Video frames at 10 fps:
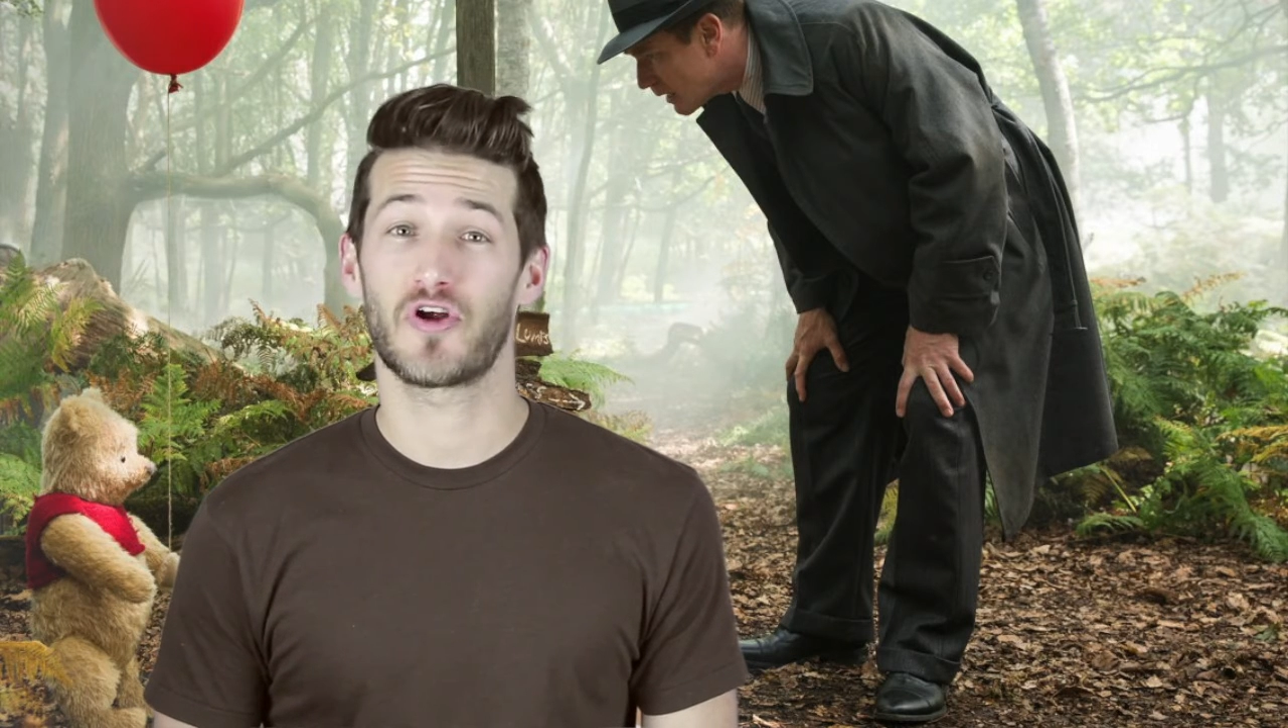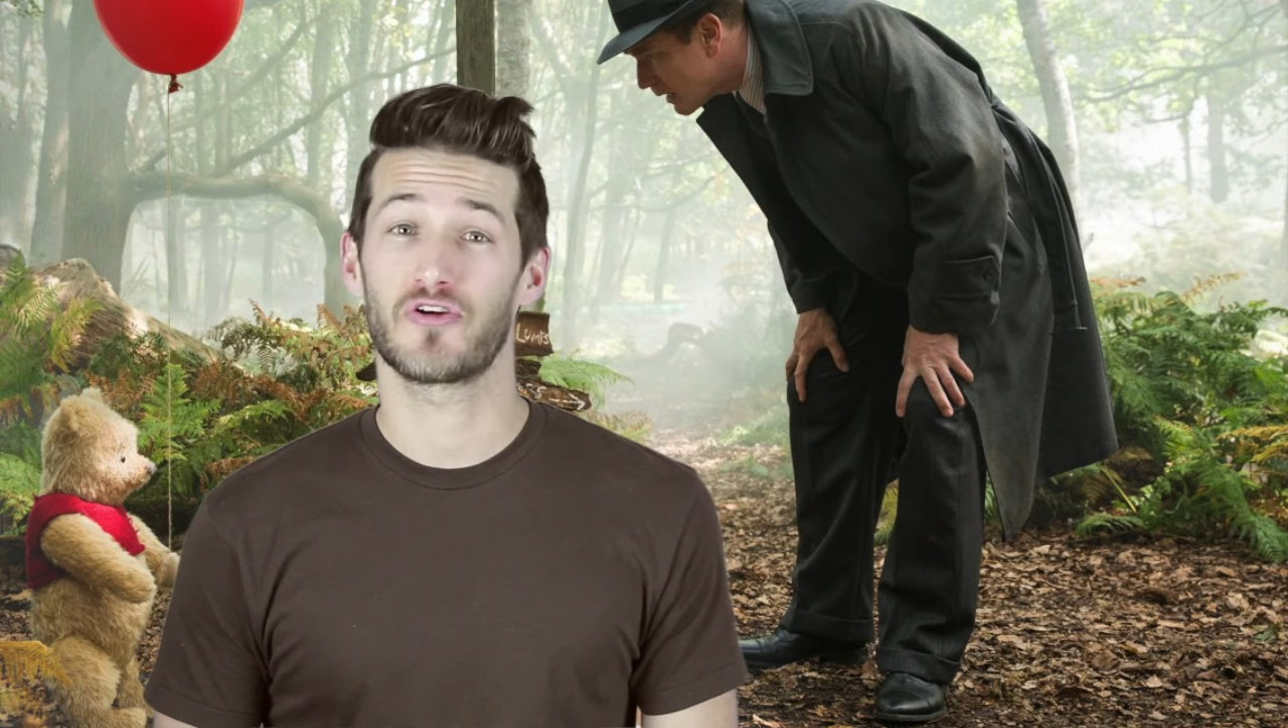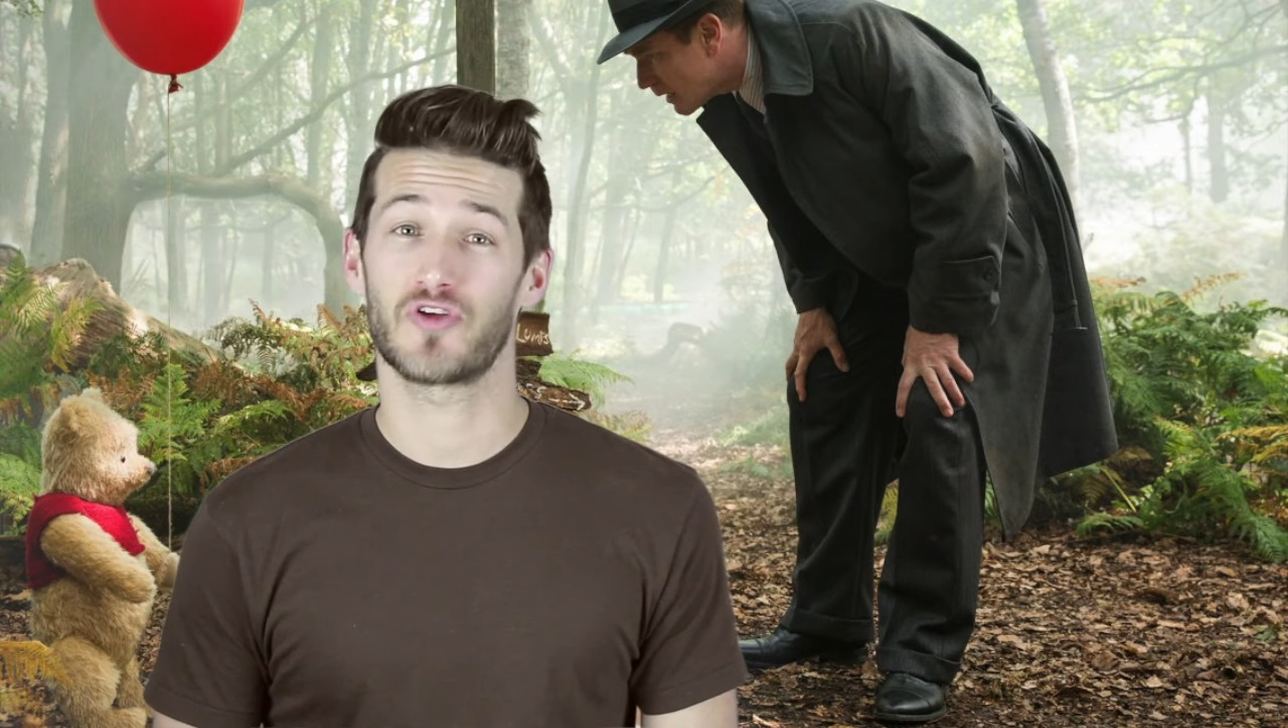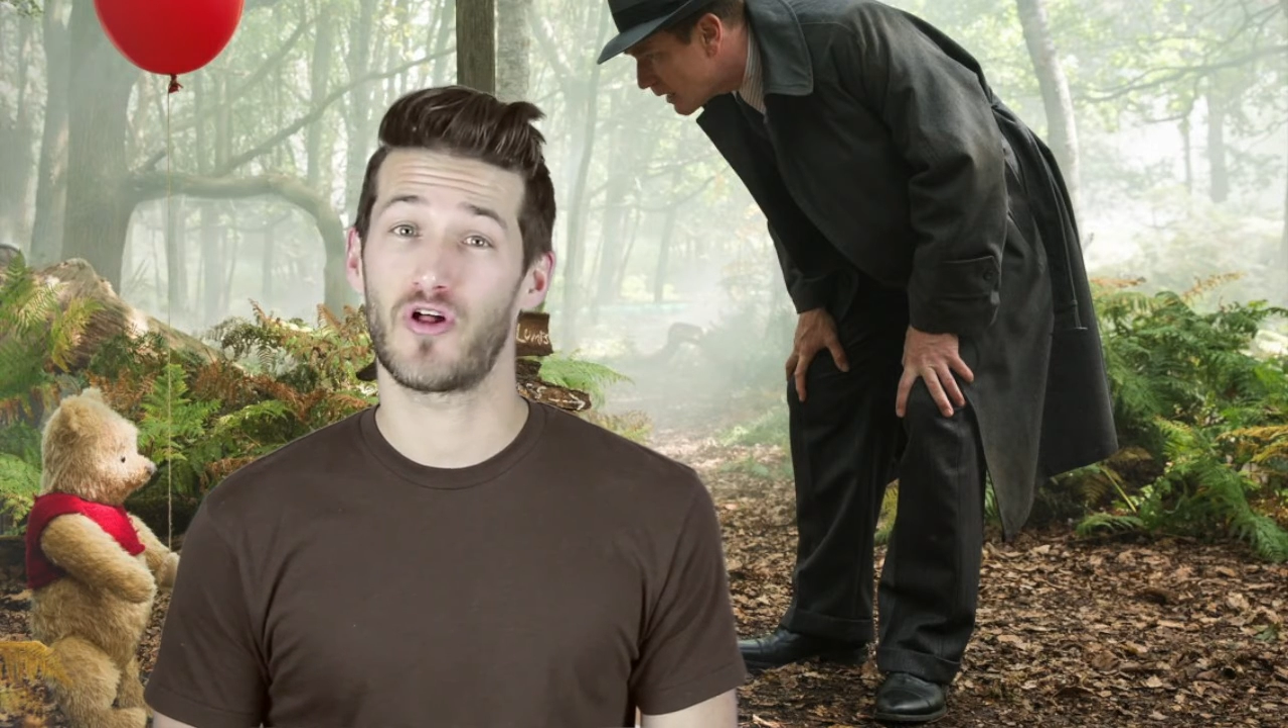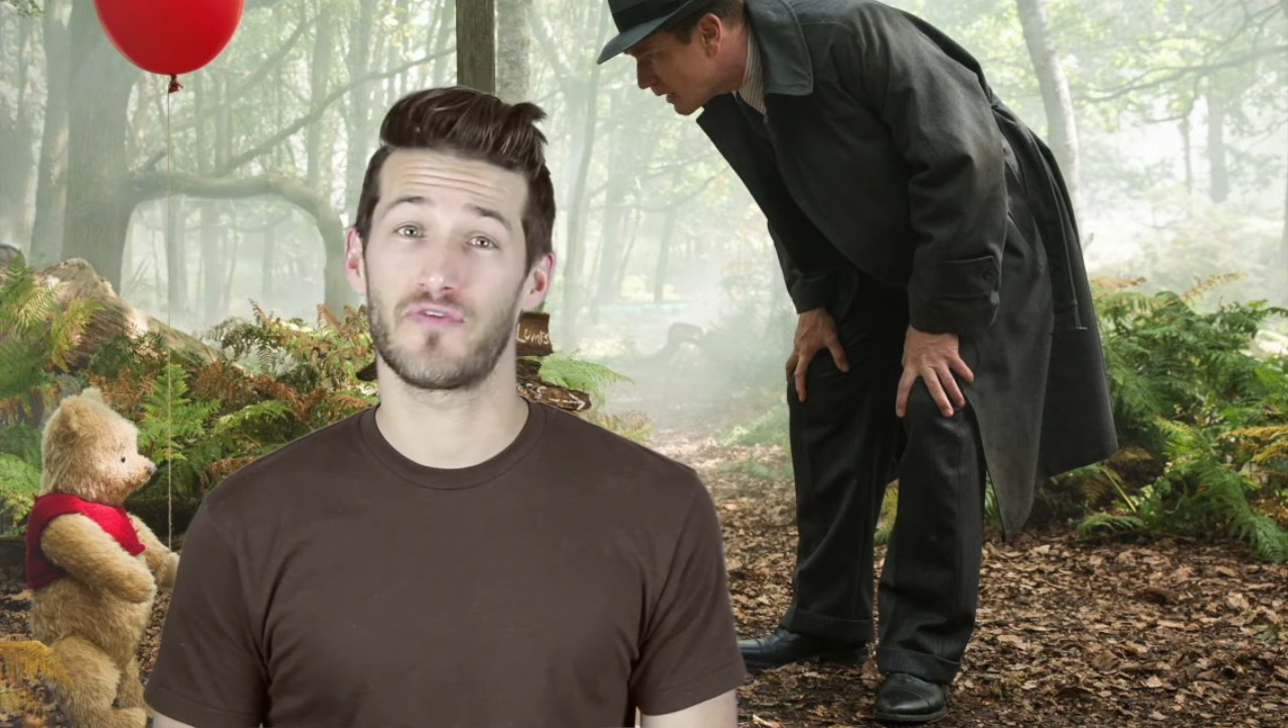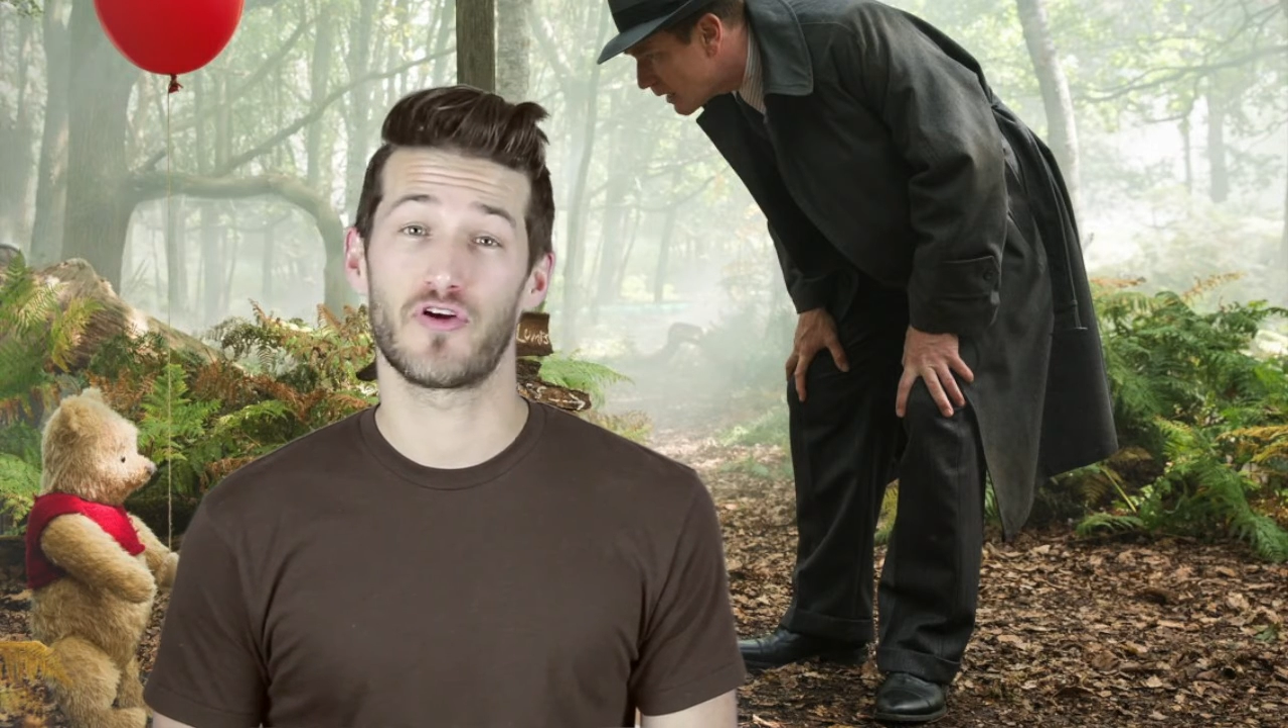stars all